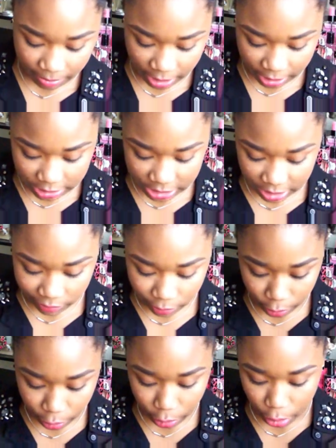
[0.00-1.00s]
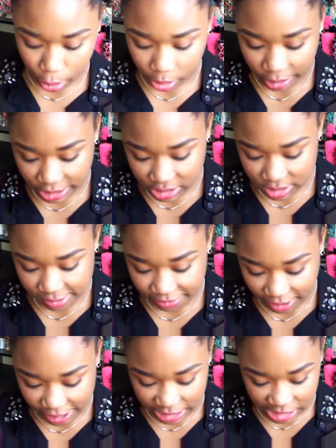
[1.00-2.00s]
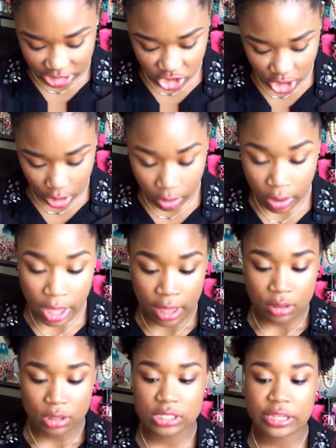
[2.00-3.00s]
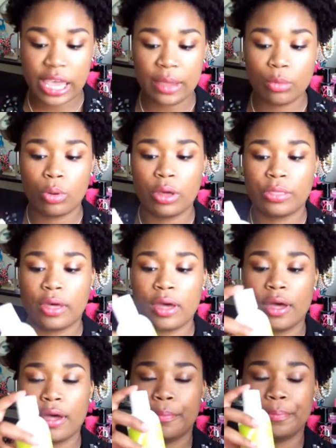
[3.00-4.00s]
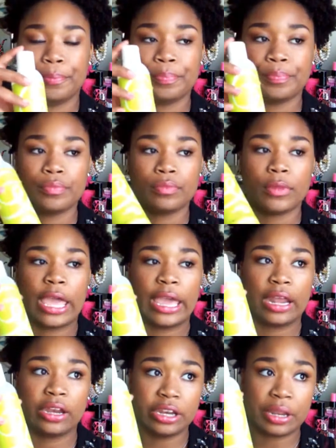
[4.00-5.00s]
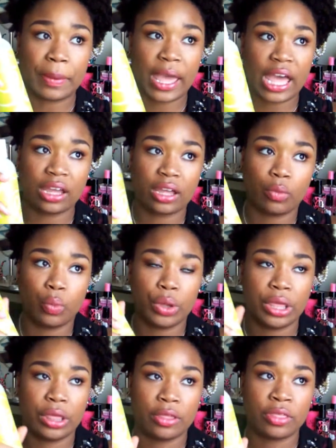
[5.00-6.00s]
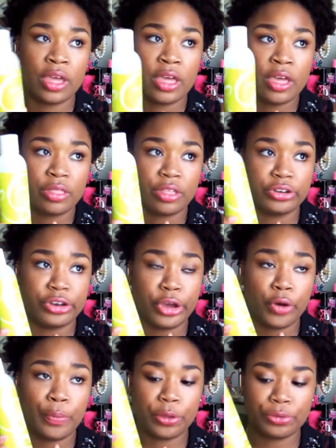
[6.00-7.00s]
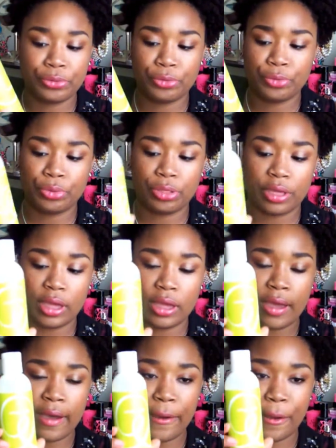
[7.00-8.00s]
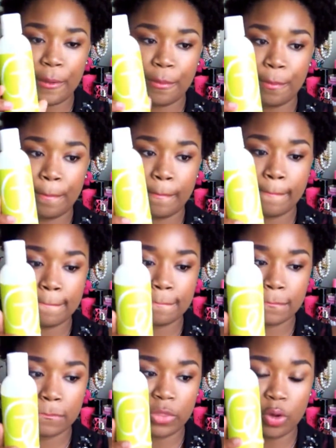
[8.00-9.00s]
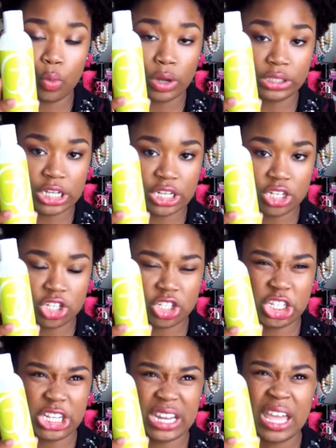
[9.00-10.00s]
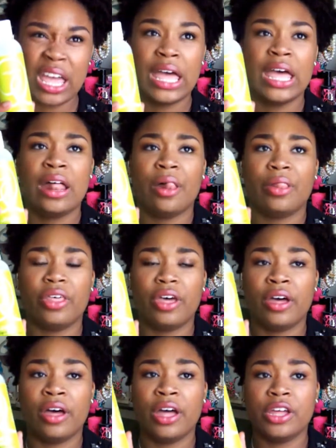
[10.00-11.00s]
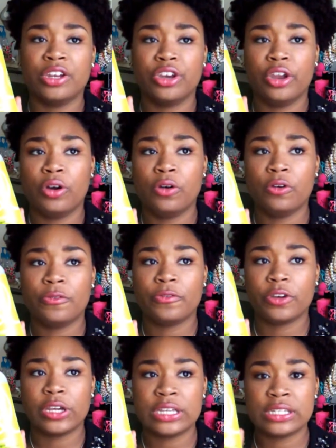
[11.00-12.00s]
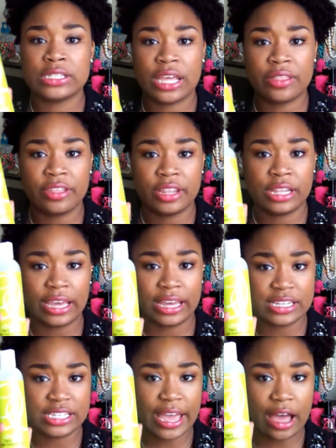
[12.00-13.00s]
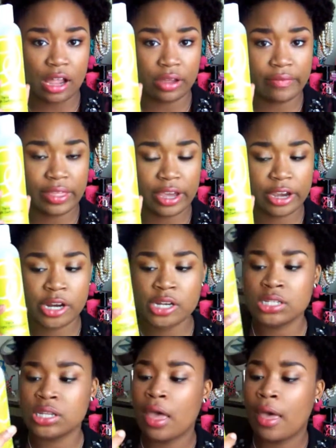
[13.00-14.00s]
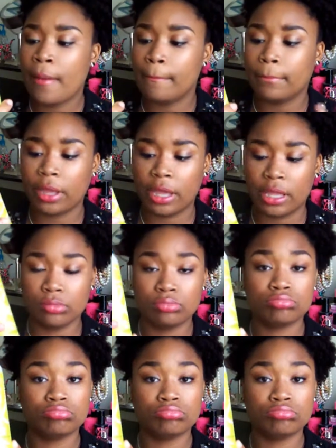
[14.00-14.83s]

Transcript: my Diva Curl Light Defining Gel. This came with I got it in a pack with the No Poo, the One Condition, the No Frizz, and then like a towel of theirs. But